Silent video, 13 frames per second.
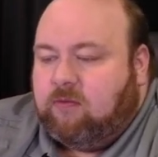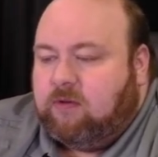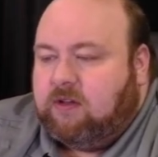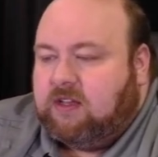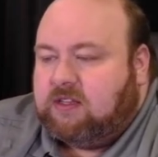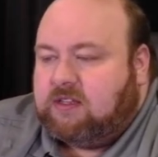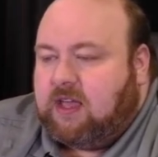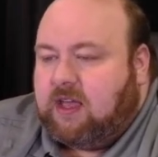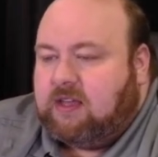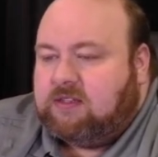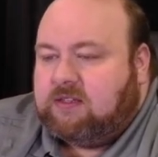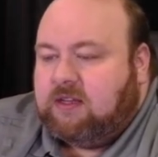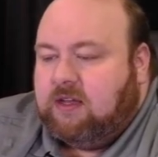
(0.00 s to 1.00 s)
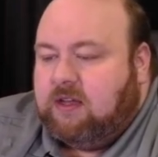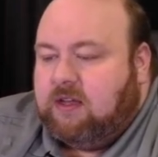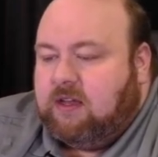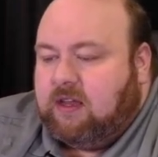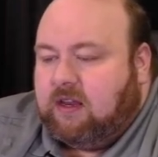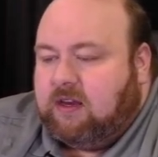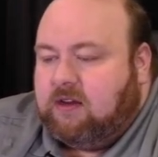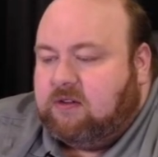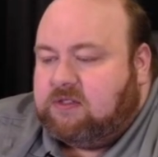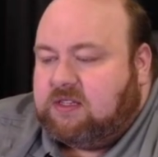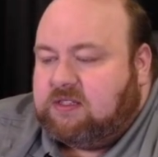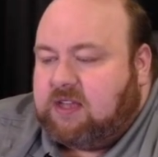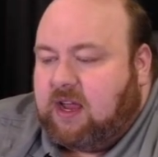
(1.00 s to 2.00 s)
We'll hit test, and
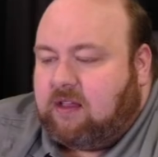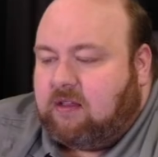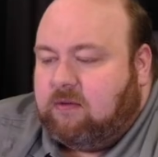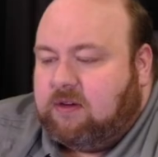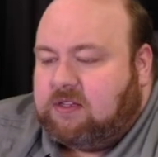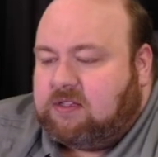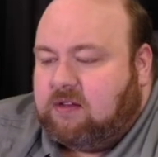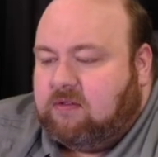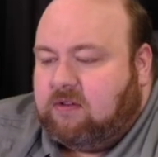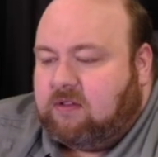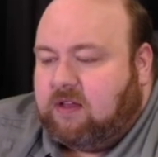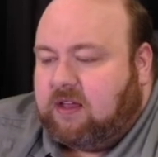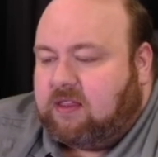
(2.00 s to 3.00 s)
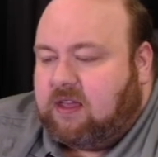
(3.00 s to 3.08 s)
here's exactly what it's going to look like.